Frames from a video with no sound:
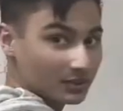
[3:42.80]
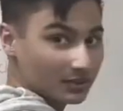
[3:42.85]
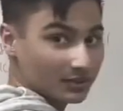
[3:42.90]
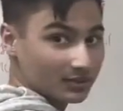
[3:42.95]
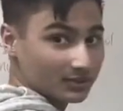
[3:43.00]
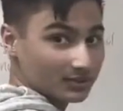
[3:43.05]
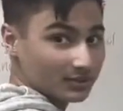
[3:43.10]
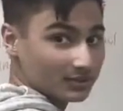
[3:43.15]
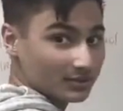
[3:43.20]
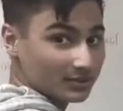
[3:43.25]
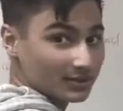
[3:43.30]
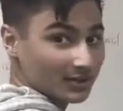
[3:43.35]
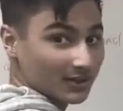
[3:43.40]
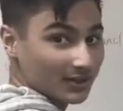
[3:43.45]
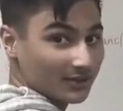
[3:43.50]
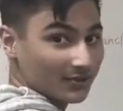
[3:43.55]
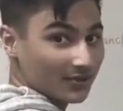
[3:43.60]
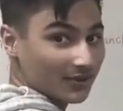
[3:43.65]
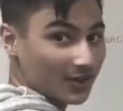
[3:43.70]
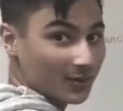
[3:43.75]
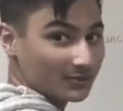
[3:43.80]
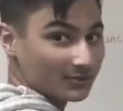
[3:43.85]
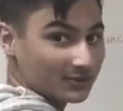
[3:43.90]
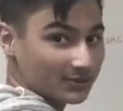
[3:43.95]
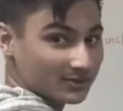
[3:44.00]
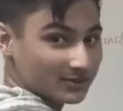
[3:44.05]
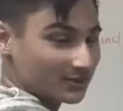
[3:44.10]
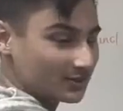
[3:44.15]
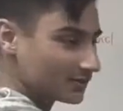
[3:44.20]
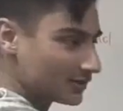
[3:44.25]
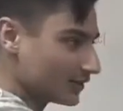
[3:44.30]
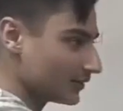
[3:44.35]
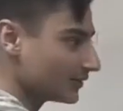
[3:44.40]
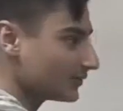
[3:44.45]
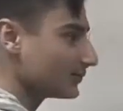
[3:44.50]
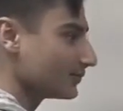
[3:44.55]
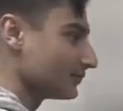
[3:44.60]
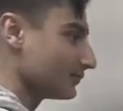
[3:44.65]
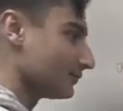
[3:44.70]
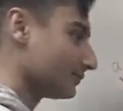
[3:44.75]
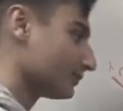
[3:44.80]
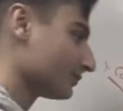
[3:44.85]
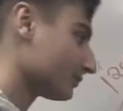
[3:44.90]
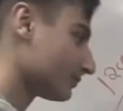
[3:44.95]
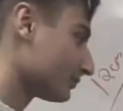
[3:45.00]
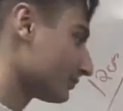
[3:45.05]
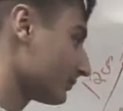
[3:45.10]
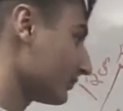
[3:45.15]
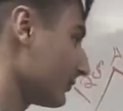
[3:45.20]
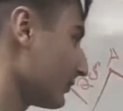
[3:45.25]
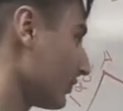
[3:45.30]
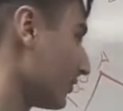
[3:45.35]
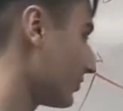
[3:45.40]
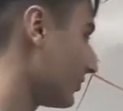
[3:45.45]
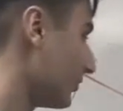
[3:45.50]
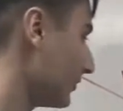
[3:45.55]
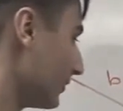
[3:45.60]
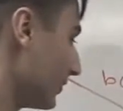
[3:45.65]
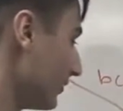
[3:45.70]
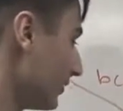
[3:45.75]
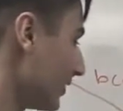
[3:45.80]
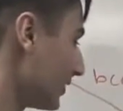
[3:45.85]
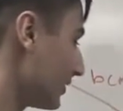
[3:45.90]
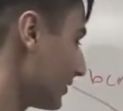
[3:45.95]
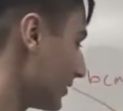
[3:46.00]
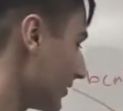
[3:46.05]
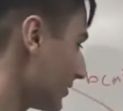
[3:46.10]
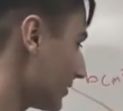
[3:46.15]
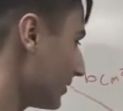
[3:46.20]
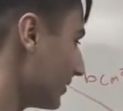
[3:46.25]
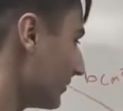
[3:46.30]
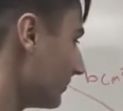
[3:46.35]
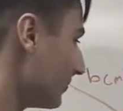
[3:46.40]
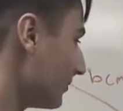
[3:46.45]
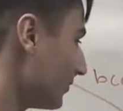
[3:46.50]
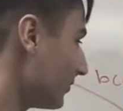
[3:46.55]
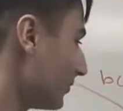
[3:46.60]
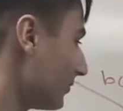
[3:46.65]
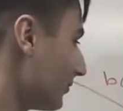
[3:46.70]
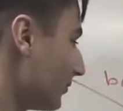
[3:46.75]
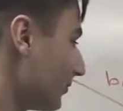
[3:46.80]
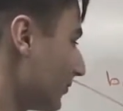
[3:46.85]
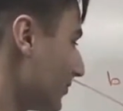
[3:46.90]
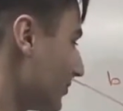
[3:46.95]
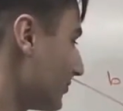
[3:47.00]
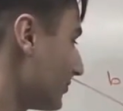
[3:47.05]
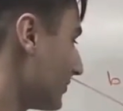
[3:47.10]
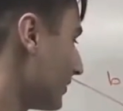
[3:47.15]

because this is the angle opposite to the side. So then you get to this step, and what you do